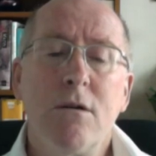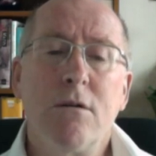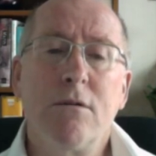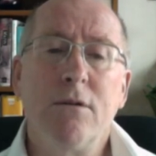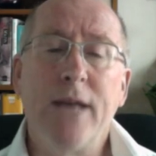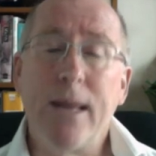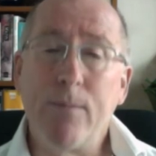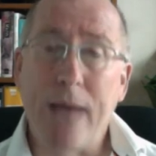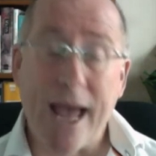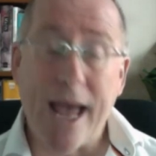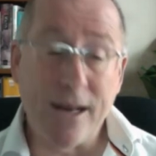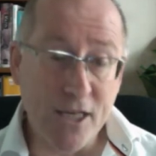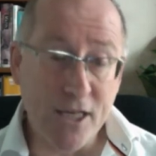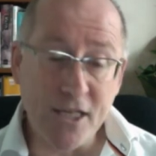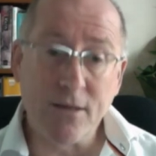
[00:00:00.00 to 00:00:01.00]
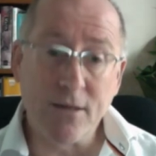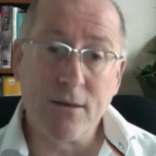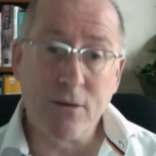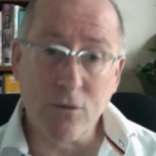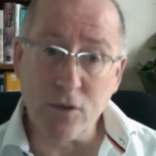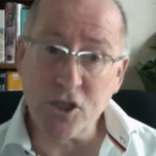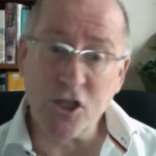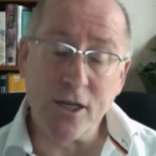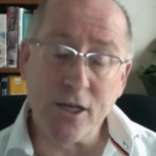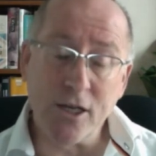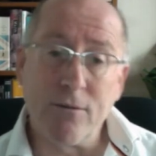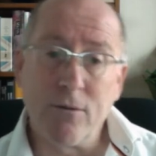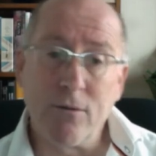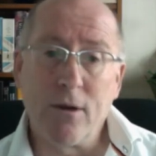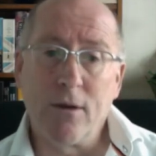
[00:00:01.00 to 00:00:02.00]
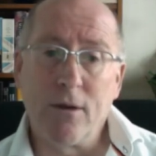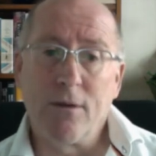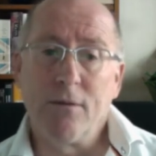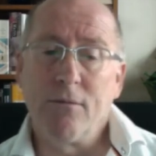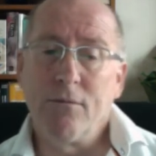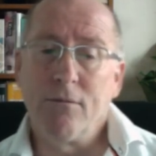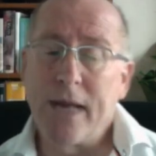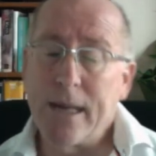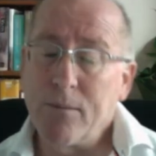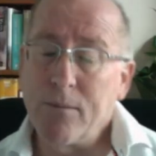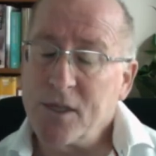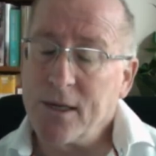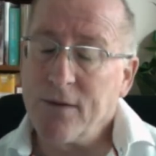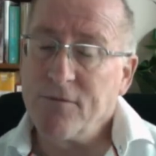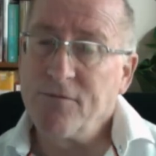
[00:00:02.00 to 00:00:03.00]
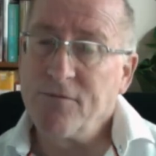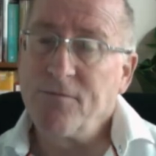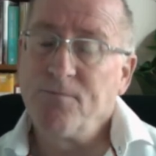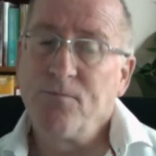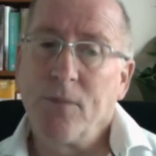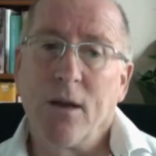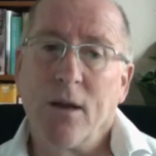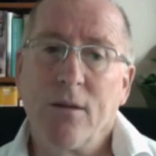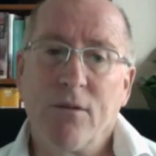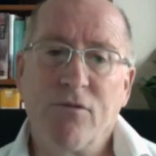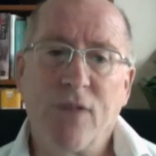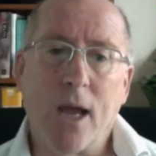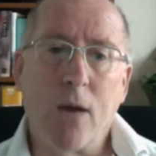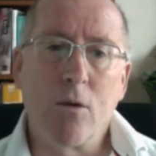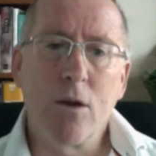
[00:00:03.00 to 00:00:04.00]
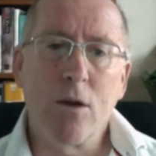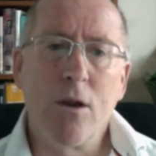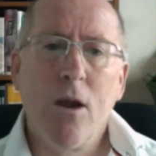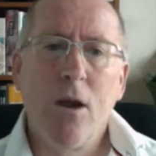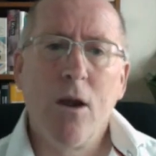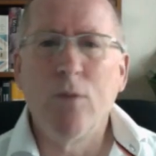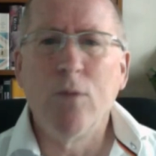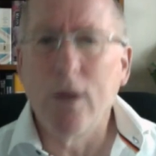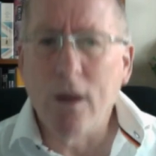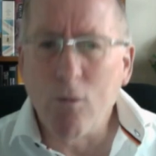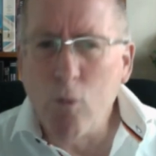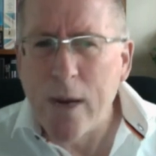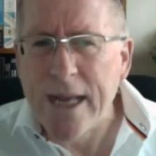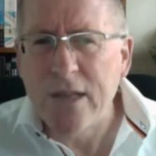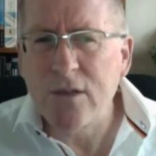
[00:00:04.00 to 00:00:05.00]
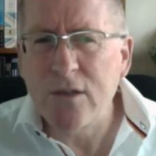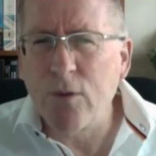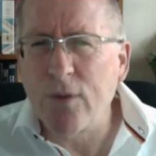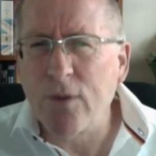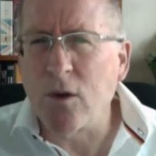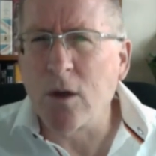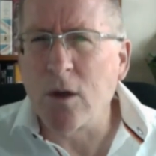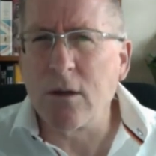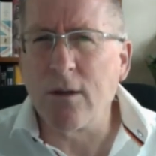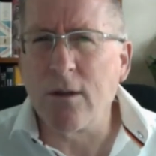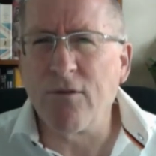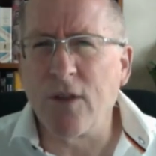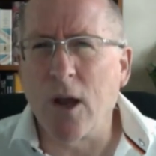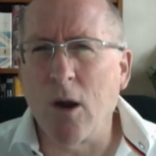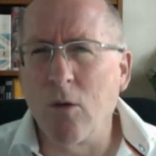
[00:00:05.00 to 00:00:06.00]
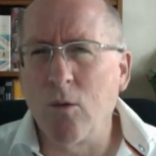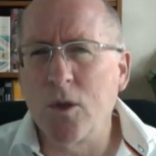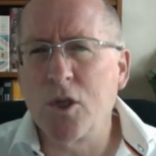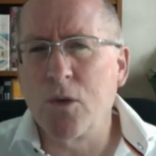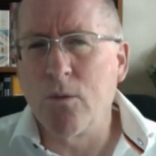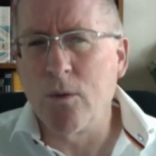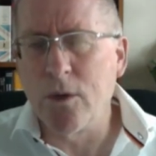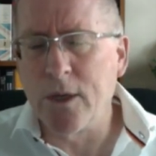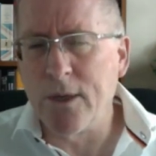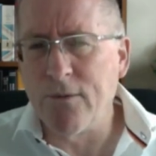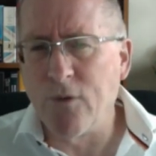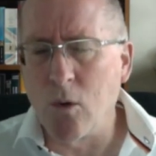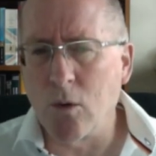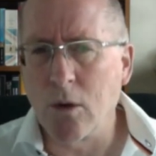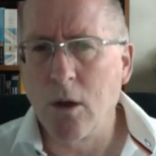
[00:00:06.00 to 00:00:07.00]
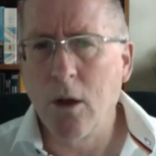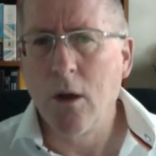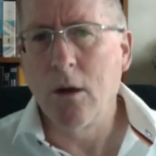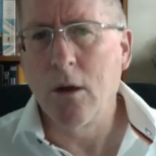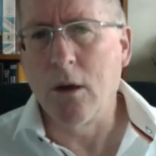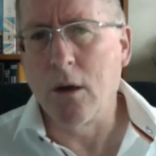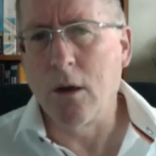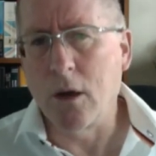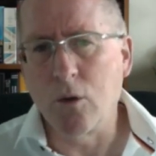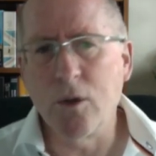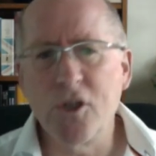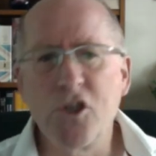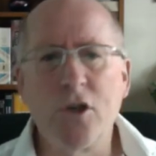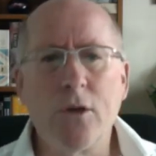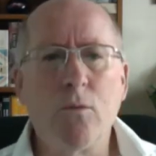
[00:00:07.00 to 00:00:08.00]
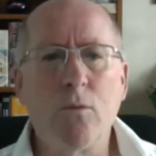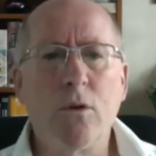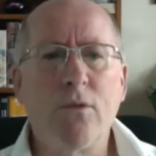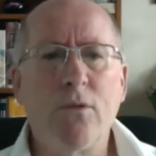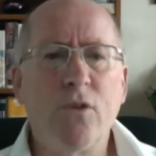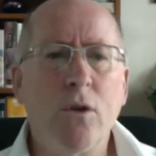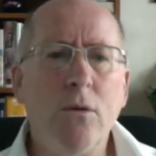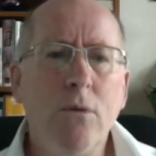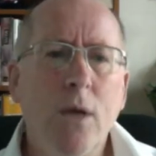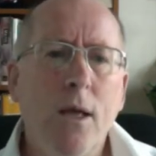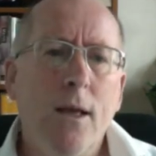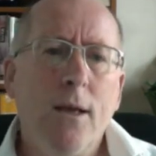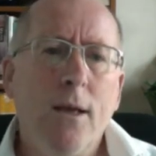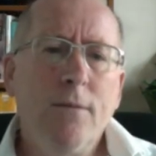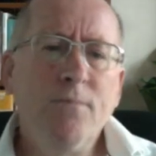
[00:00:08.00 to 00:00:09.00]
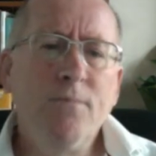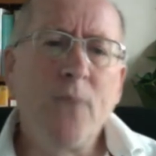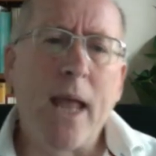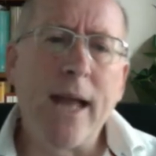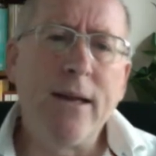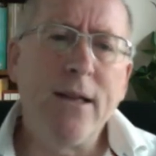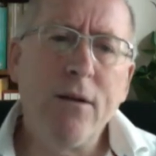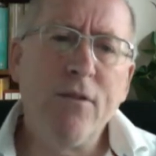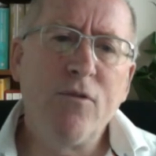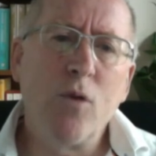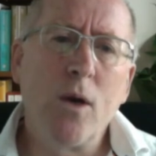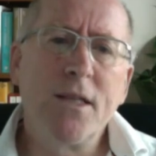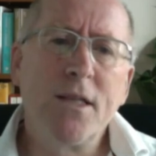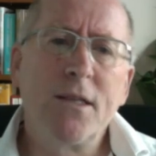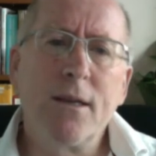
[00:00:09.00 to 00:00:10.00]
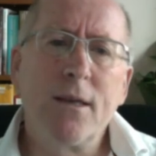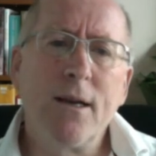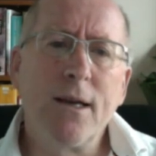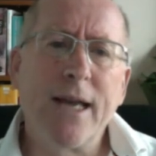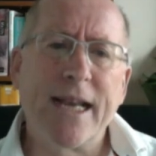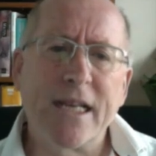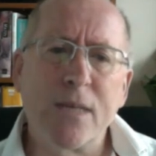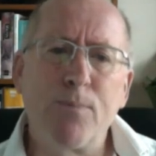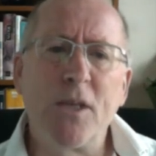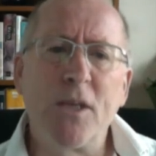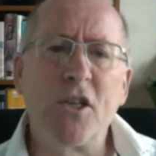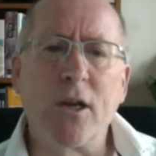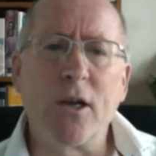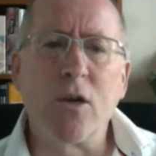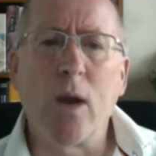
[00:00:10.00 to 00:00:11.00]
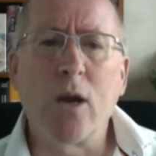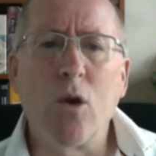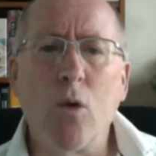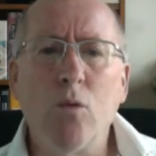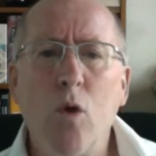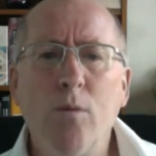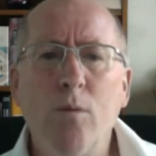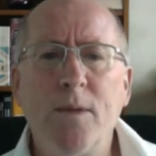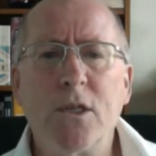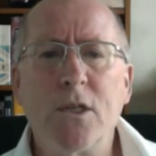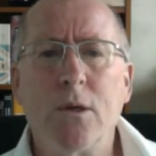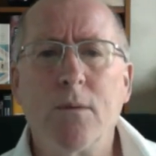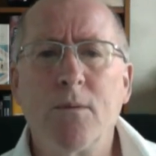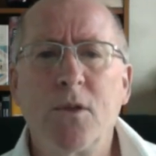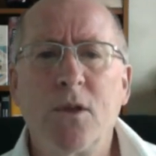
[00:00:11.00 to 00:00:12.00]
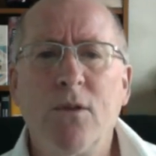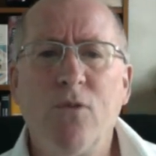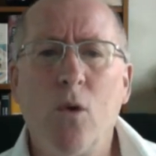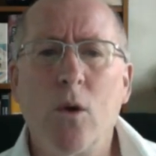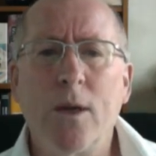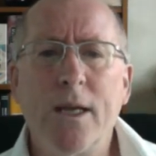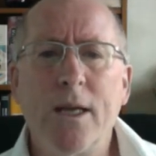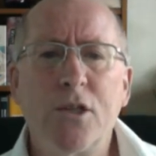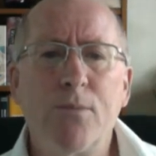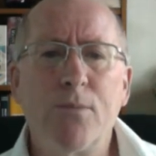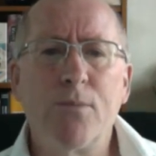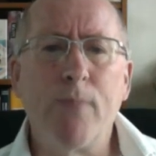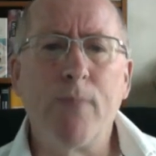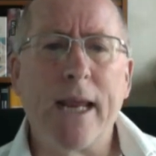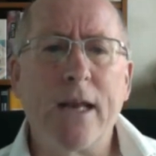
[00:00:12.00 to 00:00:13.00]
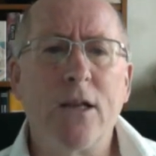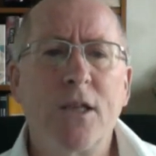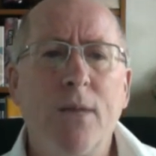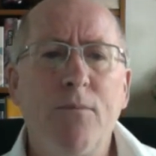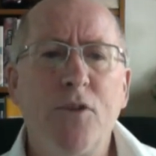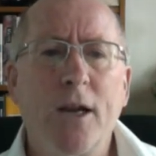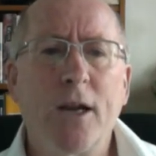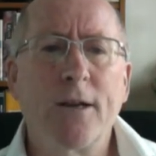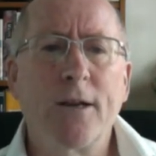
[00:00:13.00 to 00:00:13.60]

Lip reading: name at least Christian names of the flower, ways of referring to the flower which would evoke a Christian worldview. And it avoids explicit Greco-Roman terms for its main subject.